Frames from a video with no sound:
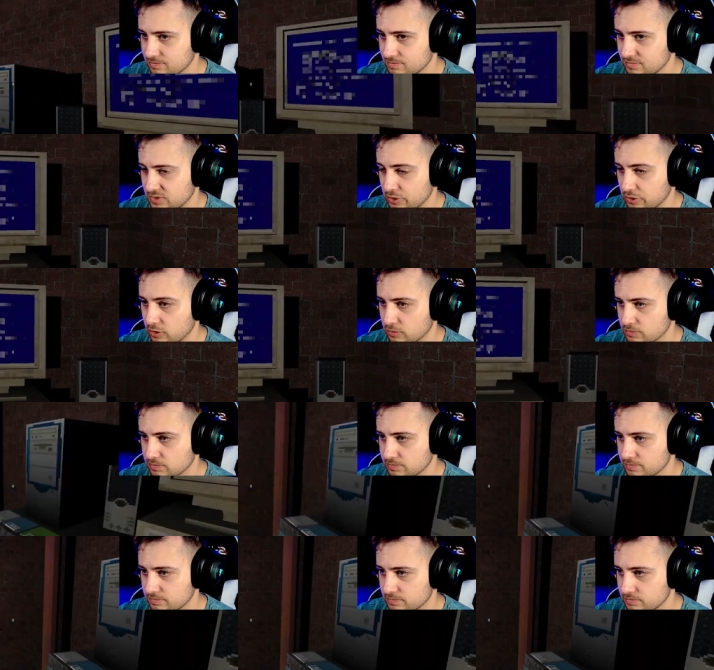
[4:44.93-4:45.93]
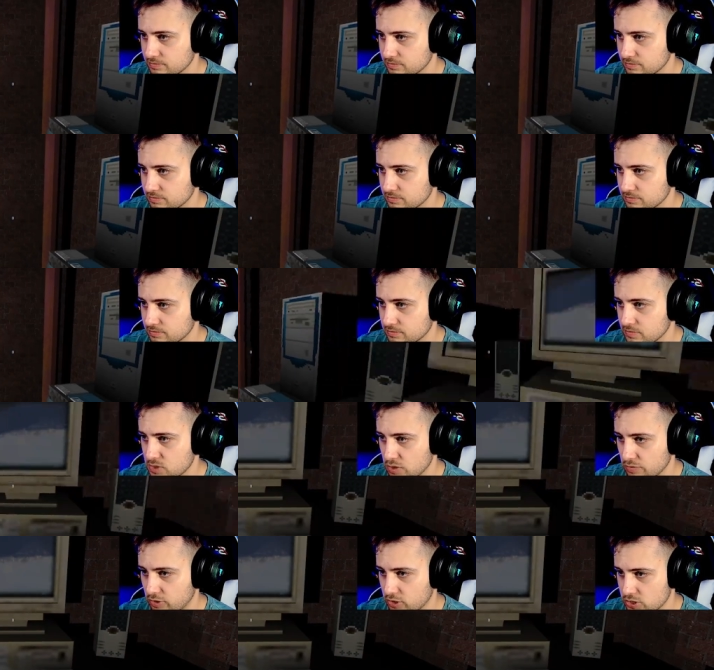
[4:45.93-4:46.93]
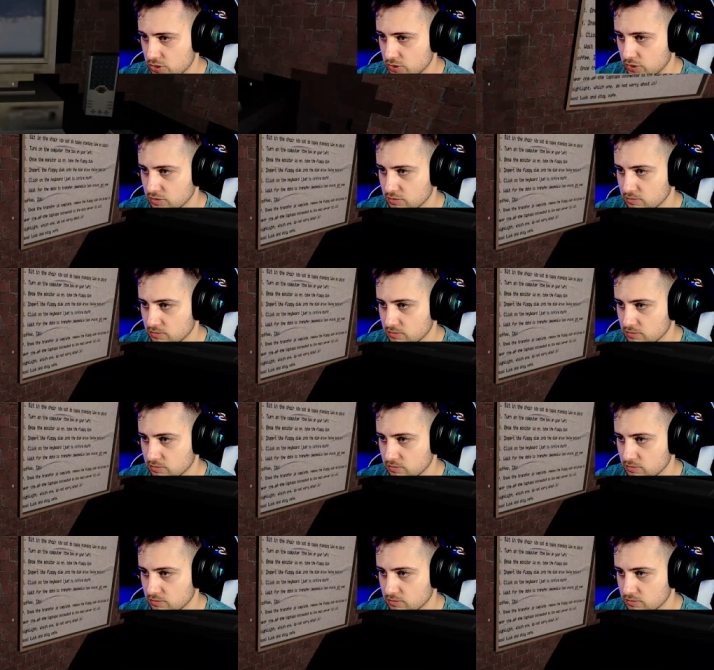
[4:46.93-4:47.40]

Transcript: There you go. So far, so good.